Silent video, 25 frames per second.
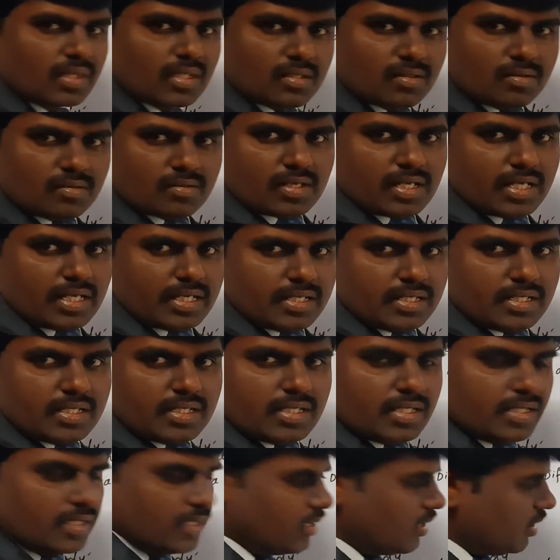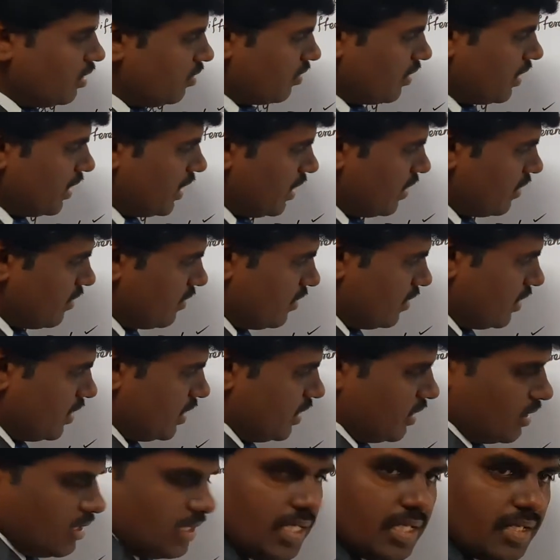Okay, now here
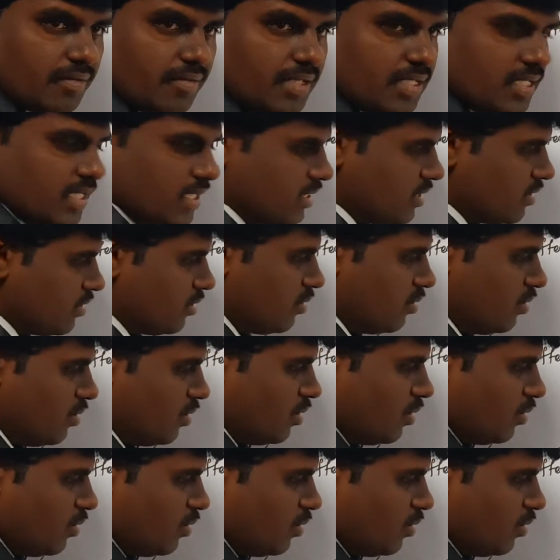the equations,